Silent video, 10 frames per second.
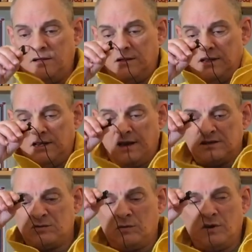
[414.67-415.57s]
And then
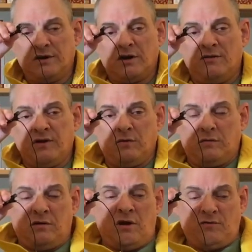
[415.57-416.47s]
next we're going to
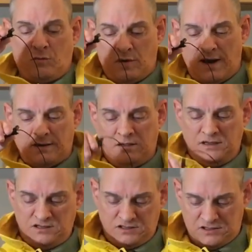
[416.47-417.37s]
cover what
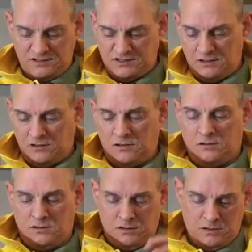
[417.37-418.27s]
it's considered
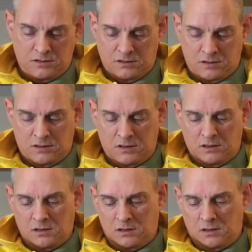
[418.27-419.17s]

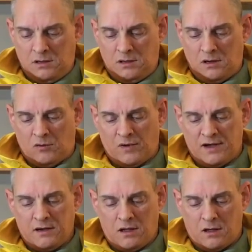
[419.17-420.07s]
a
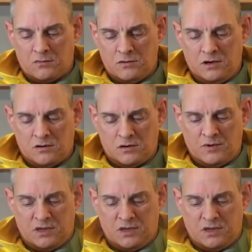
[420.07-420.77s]
raincoat. Here, let me